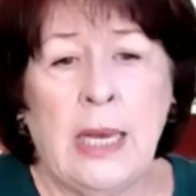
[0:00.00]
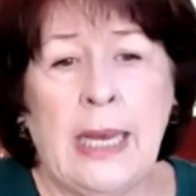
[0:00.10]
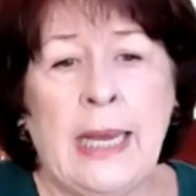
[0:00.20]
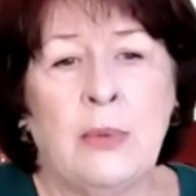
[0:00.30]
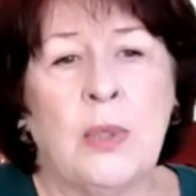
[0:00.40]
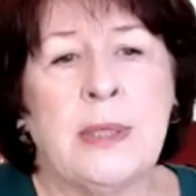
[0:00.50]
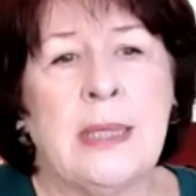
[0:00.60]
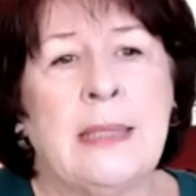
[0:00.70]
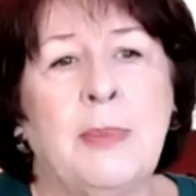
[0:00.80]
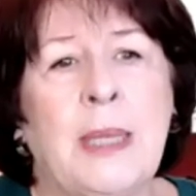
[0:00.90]
And what's
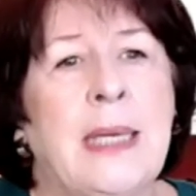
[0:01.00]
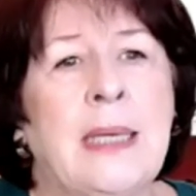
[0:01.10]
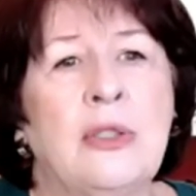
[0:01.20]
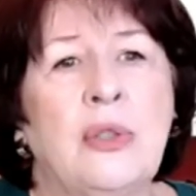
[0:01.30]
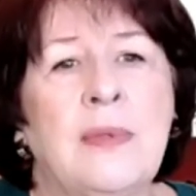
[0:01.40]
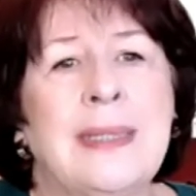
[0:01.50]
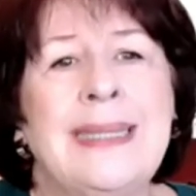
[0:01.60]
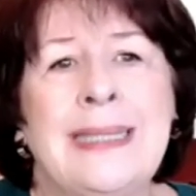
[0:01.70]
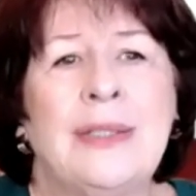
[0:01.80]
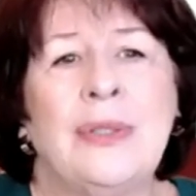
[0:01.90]
nice about that is you have these
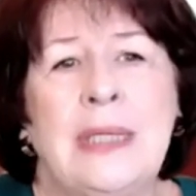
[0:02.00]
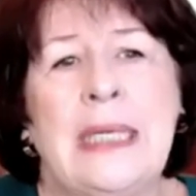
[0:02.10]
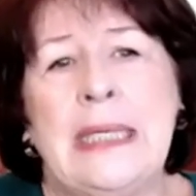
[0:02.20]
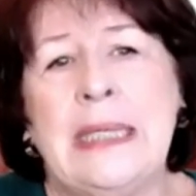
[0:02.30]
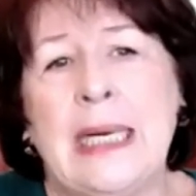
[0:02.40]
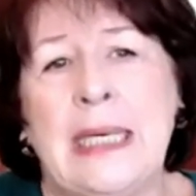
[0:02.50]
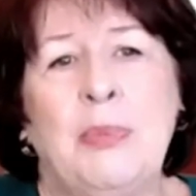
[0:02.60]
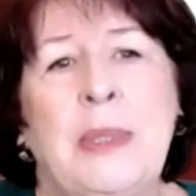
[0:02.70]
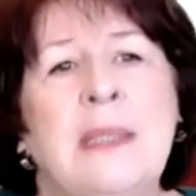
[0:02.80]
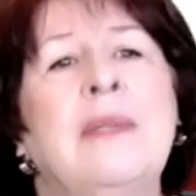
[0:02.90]
little teeny tiny
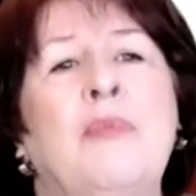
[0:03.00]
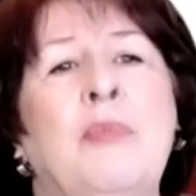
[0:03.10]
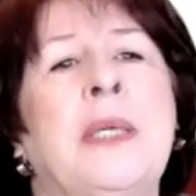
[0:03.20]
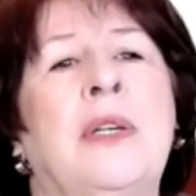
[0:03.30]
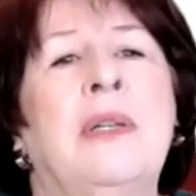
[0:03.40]
pieces of butter